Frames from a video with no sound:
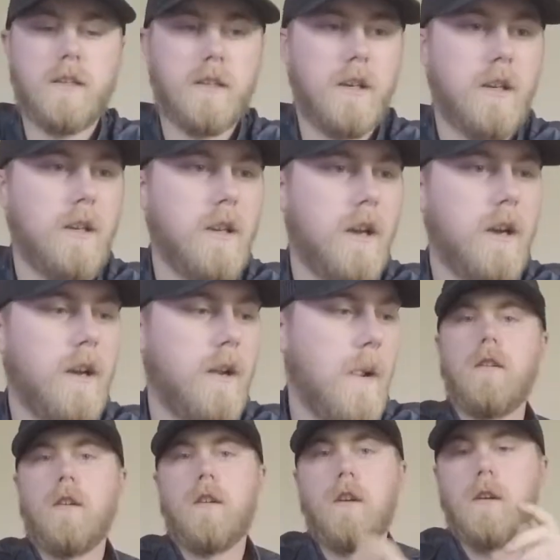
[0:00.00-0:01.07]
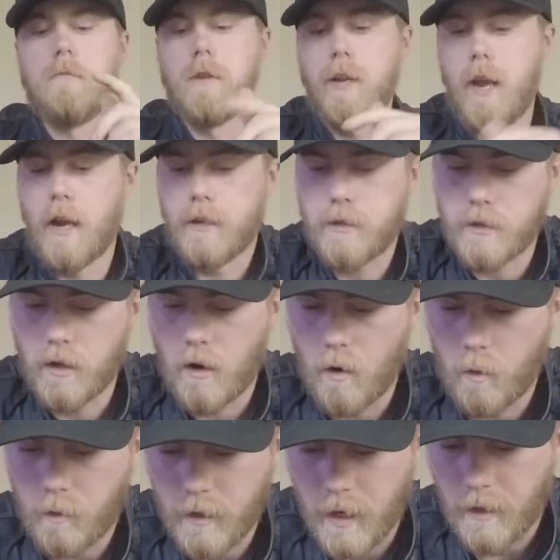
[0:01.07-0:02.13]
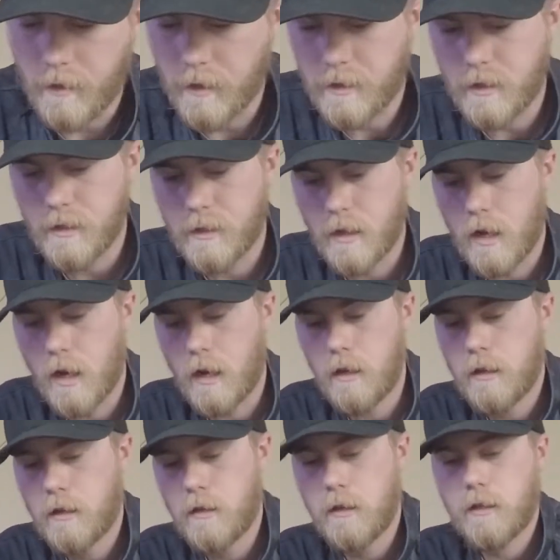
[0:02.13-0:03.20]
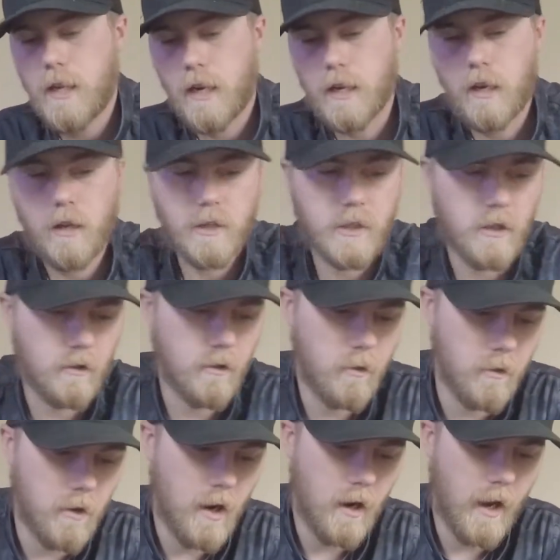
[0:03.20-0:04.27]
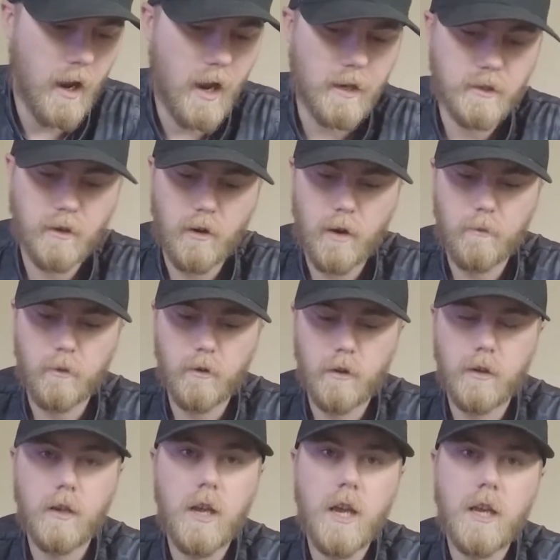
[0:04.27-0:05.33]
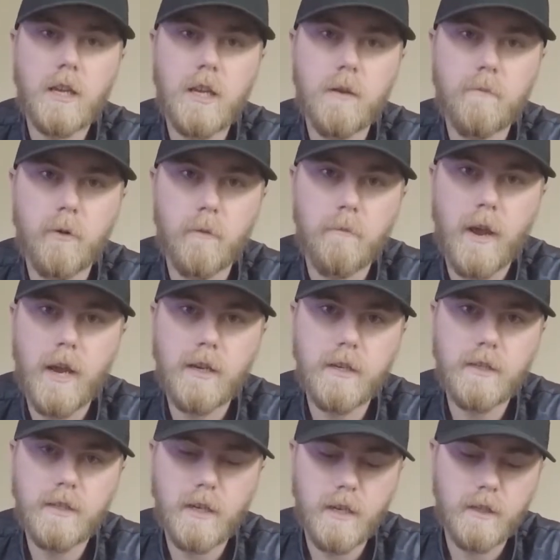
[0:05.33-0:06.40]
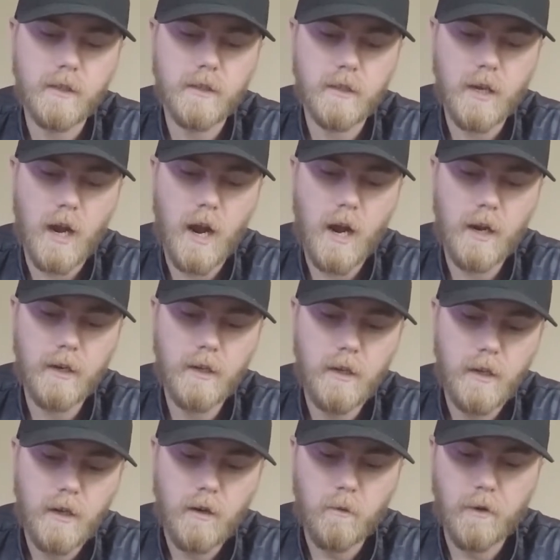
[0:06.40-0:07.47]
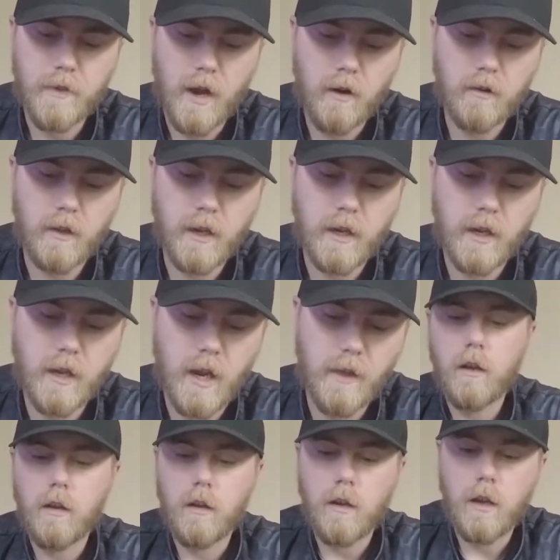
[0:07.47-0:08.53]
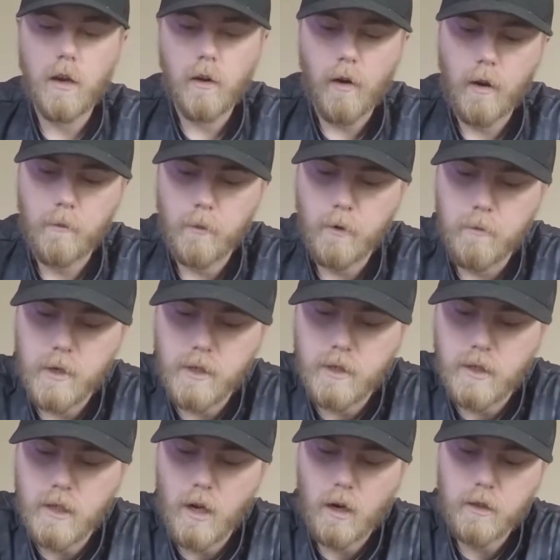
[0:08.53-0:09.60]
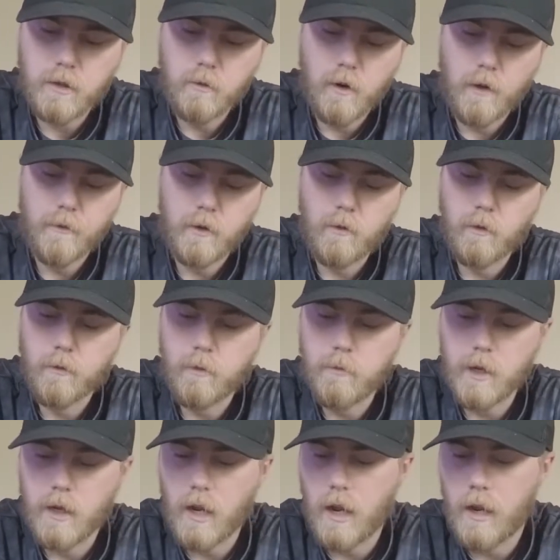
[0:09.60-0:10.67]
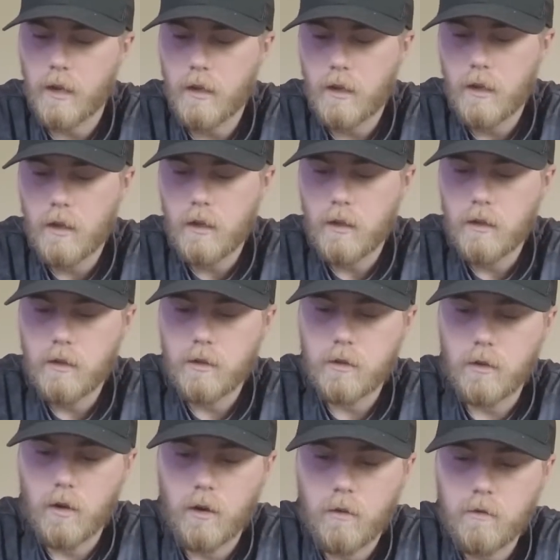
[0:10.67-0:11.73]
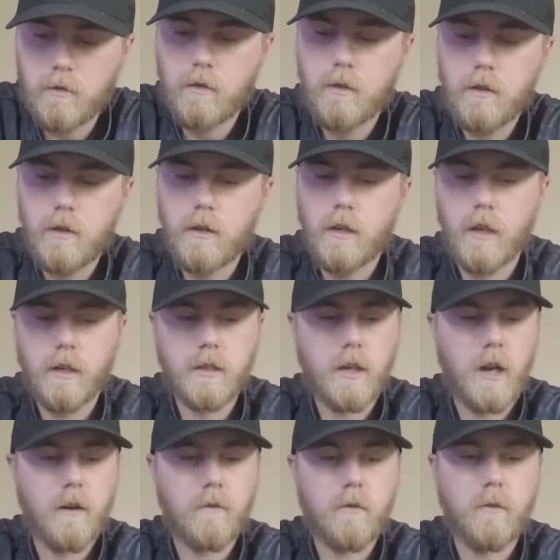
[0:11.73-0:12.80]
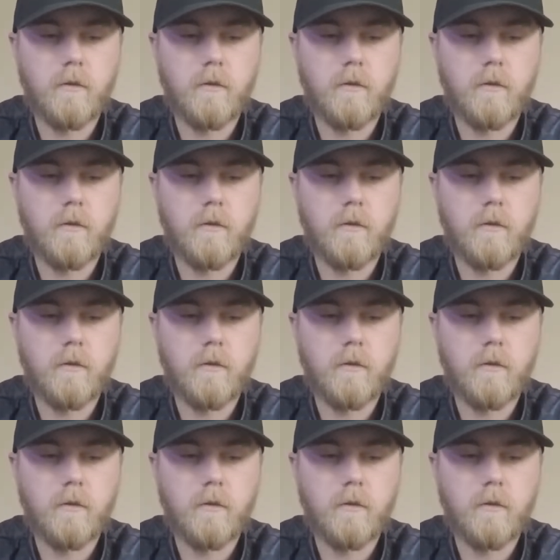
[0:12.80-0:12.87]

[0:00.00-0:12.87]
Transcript: in there. But yeah, so yeah, this is technology that Lure Lock has. They're able to keep your baits inside without clinking together, and they're able to be stuck to wherever you want them to be at. So yeah, it's kind of cool